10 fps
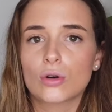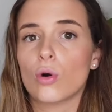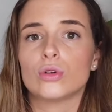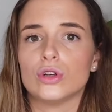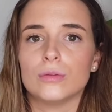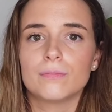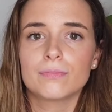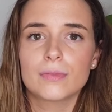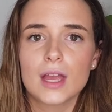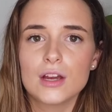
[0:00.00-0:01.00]
call you.
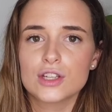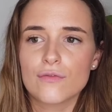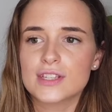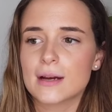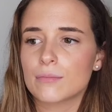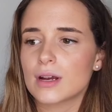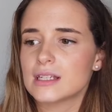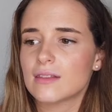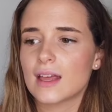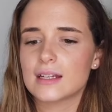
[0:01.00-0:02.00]
So for some
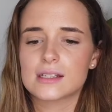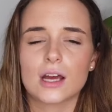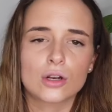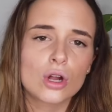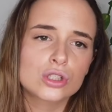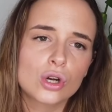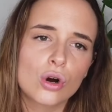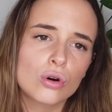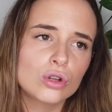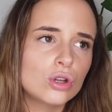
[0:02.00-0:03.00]
reason they decide not to
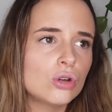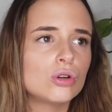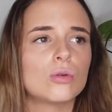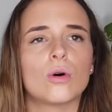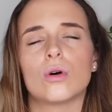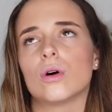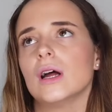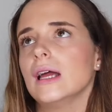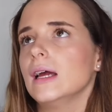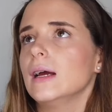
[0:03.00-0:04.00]
call you, or,
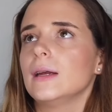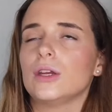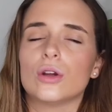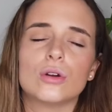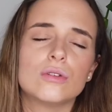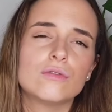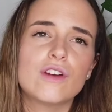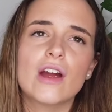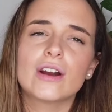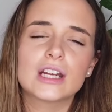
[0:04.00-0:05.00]
you know,
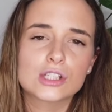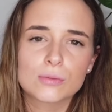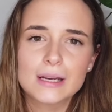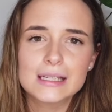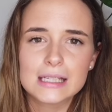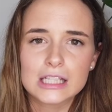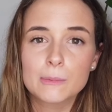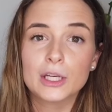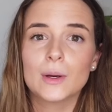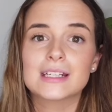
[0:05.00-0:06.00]
various reasons,
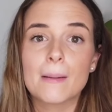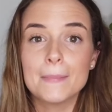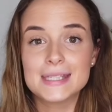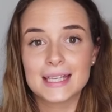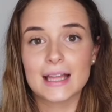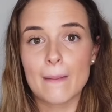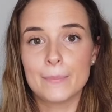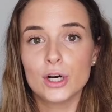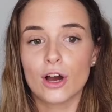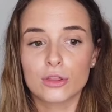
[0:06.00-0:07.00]
but you end up missing that
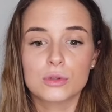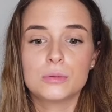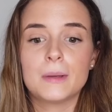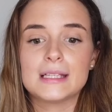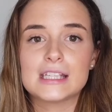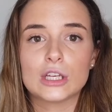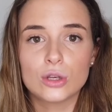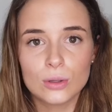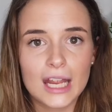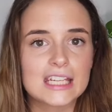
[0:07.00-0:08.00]
birth, which means that
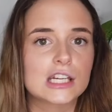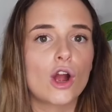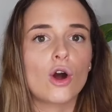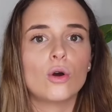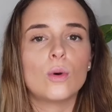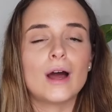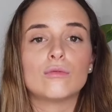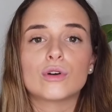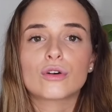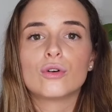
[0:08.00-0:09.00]
you need to go
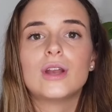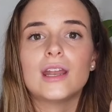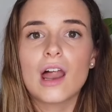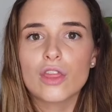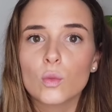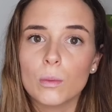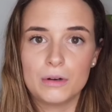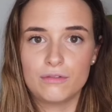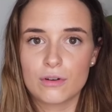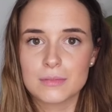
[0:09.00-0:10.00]
and recruit another
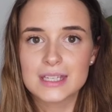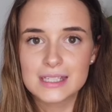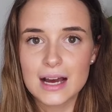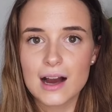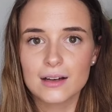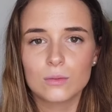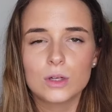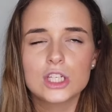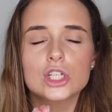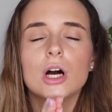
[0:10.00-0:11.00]
woman from the start,
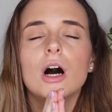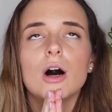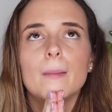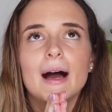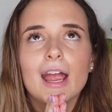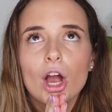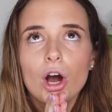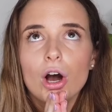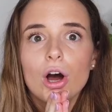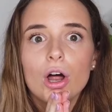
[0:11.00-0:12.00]
which, oh my
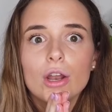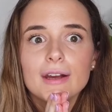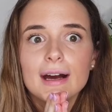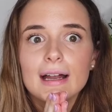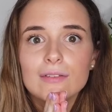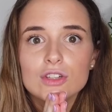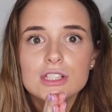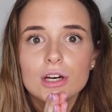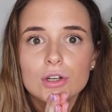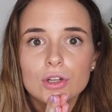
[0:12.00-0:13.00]
God, can't even
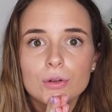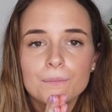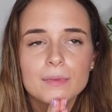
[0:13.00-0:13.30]
tell you.